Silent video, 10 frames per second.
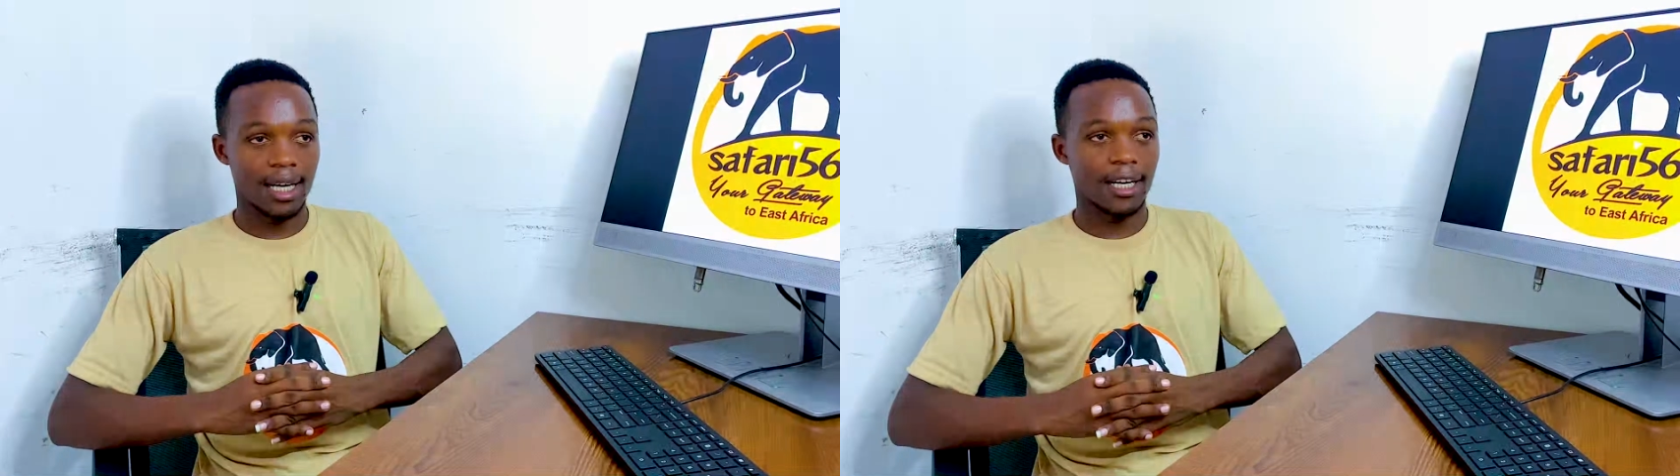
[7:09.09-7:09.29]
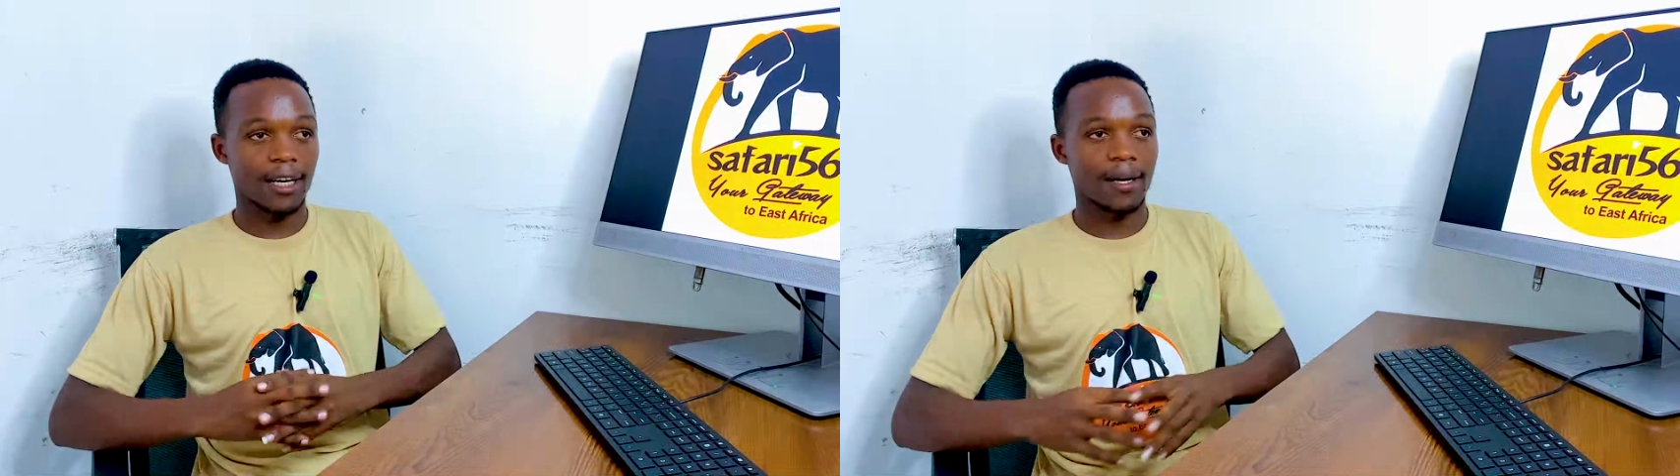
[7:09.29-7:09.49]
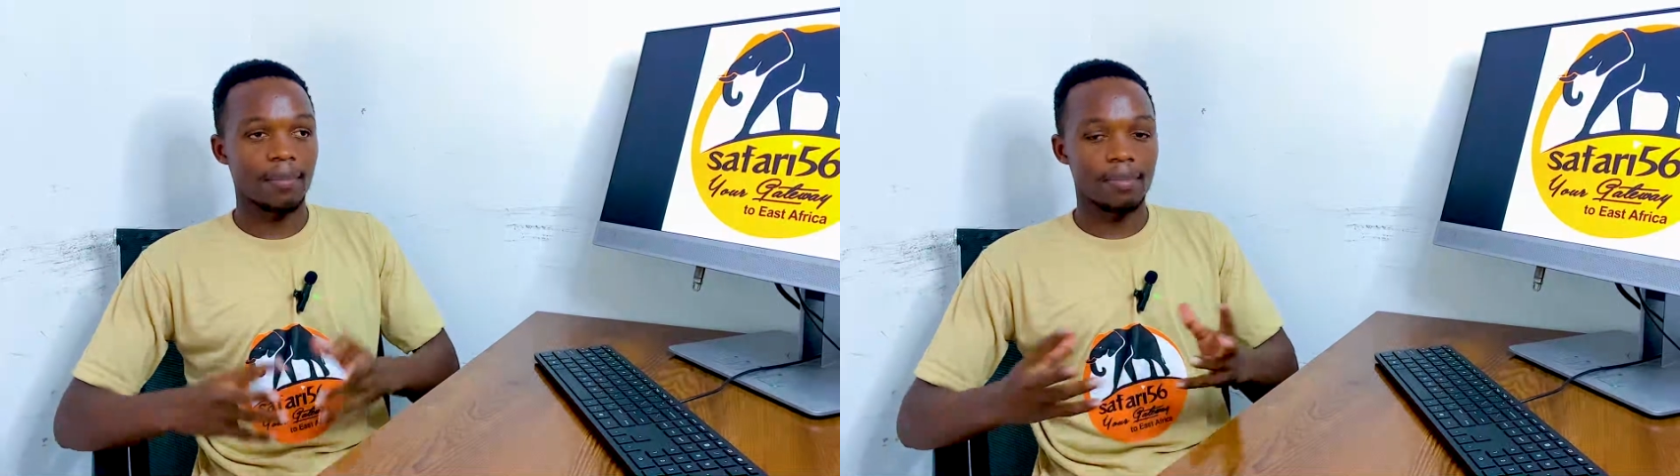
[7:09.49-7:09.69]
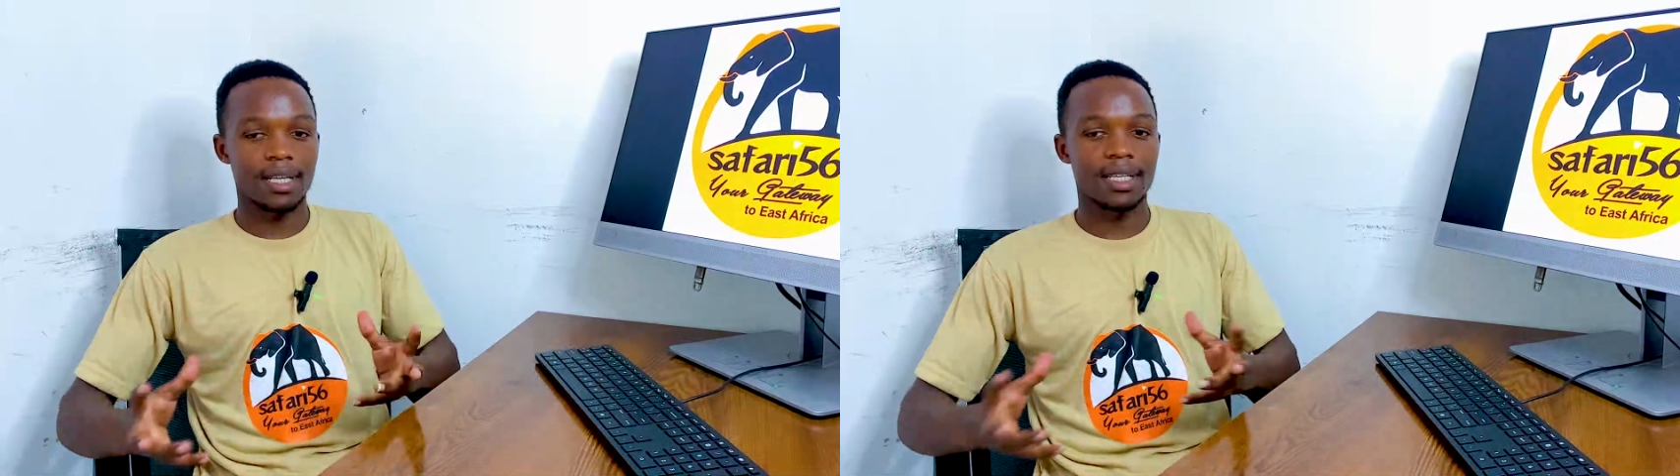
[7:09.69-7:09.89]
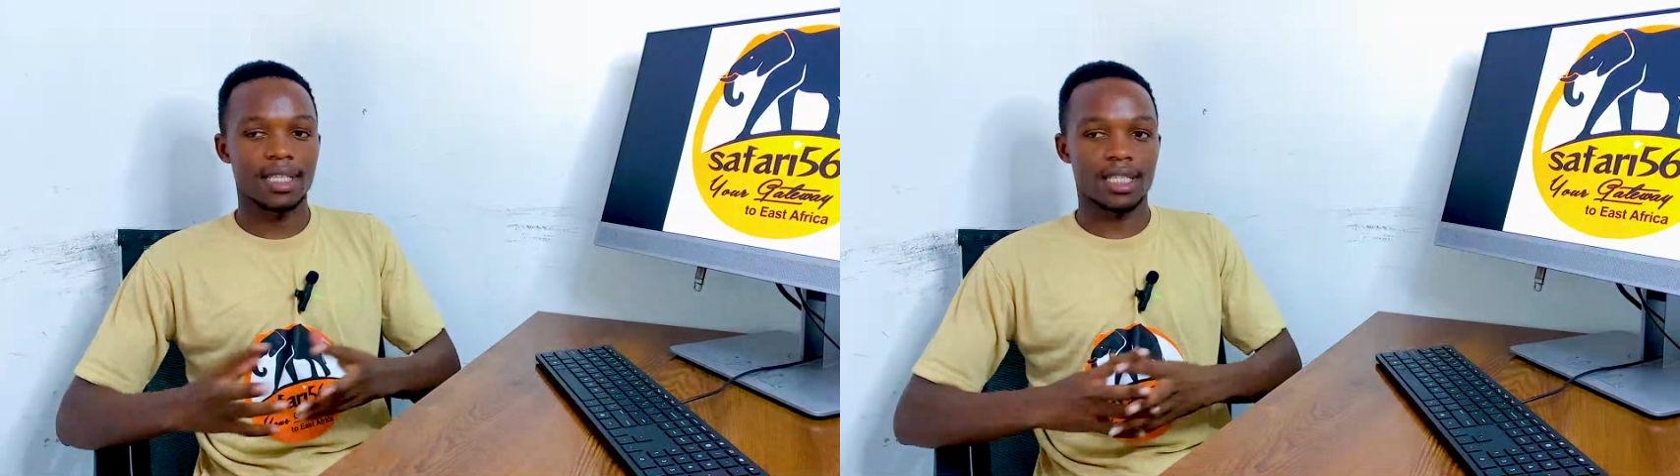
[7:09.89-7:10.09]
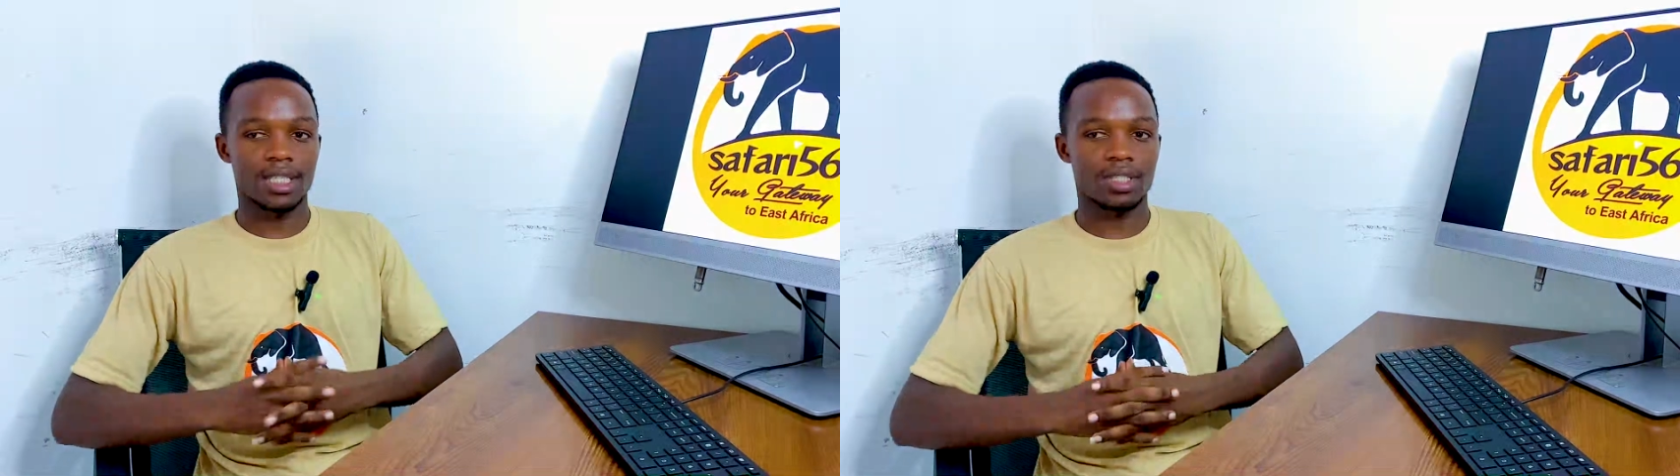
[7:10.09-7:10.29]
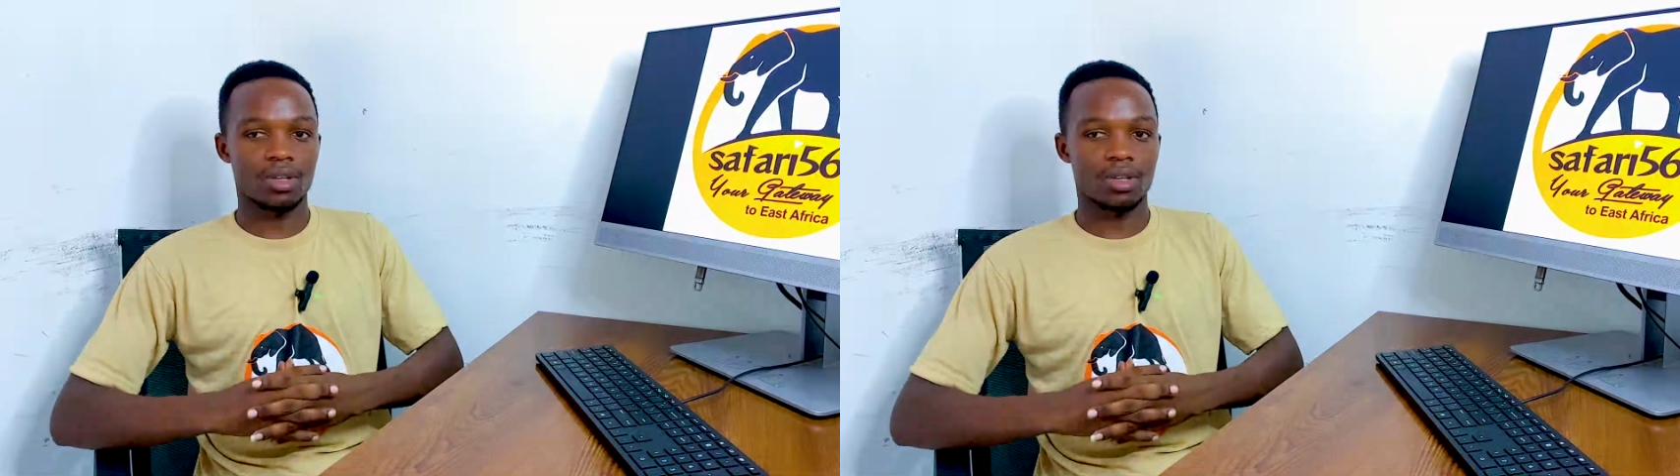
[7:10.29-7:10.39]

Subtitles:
and breeding.